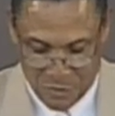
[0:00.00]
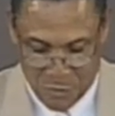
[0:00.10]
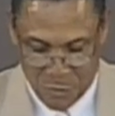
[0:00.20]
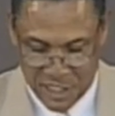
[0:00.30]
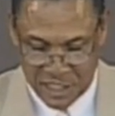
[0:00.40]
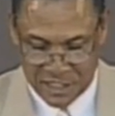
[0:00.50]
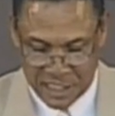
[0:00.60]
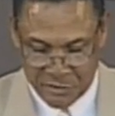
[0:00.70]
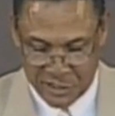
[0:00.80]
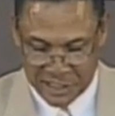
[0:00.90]
When the
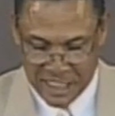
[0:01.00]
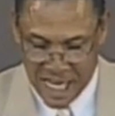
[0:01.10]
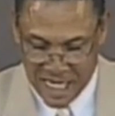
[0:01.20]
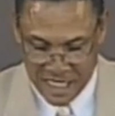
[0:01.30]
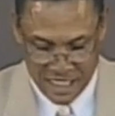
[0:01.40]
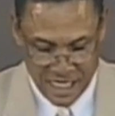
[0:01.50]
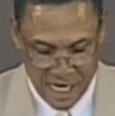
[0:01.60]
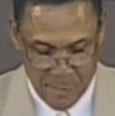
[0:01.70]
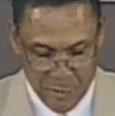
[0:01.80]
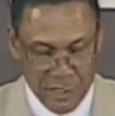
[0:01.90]
season started in
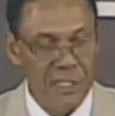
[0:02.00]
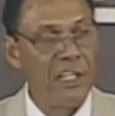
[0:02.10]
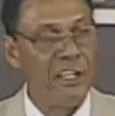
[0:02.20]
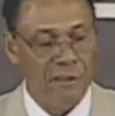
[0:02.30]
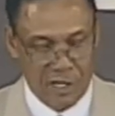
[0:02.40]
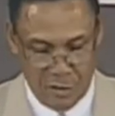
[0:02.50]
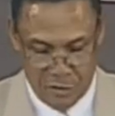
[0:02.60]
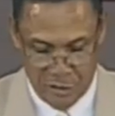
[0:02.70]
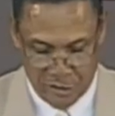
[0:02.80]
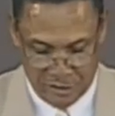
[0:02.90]
April in Geneva, New
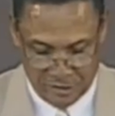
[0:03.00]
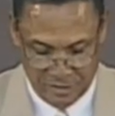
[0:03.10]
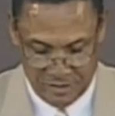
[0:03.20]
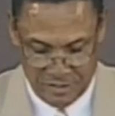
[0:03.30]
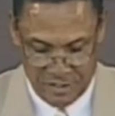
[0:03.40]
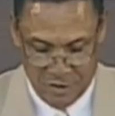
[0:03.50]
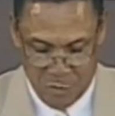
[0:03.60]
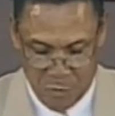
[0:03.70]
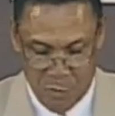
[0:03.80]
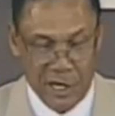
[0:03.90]
York,
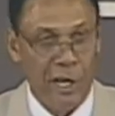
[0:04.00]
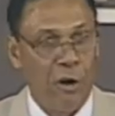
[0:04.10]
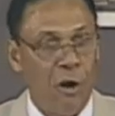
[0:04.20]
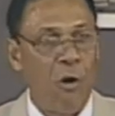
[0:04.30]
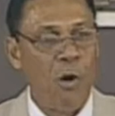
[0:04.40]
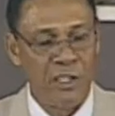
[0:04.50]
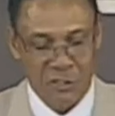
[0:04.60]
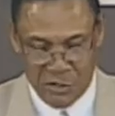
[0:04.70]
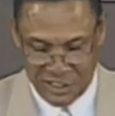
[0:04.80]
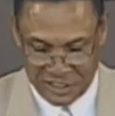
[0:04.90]
where the cold was
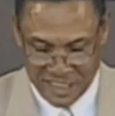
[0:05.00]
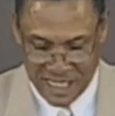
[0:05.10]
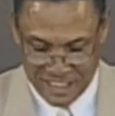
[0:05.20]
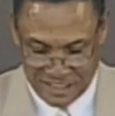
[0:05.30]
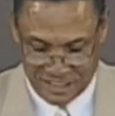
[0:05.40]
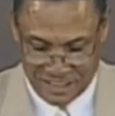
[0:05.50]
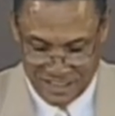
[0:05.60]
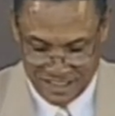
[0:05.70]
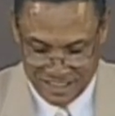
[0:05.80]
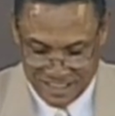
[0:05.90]
so intense,
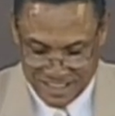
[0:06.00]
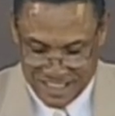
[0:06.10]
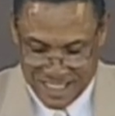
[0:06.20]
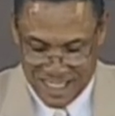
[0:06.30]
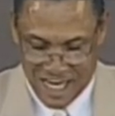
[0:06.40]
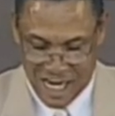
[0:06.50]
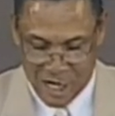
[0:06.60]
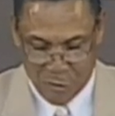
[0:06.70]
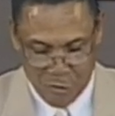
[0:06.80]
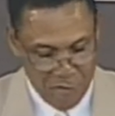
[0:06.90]
I
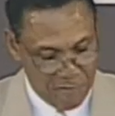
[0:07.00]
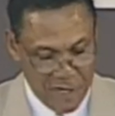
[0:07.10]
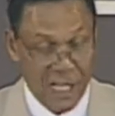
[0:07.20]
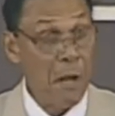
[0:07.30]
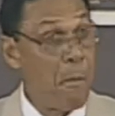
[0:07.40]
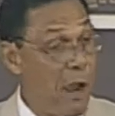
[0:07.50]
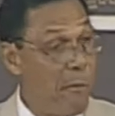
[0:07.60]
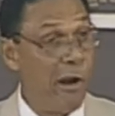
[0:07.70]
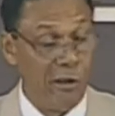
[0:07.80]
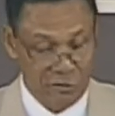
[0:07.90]
couldn't feel it in my
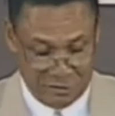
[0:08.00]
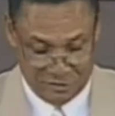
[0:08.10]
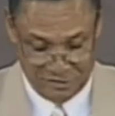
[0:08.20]
bones.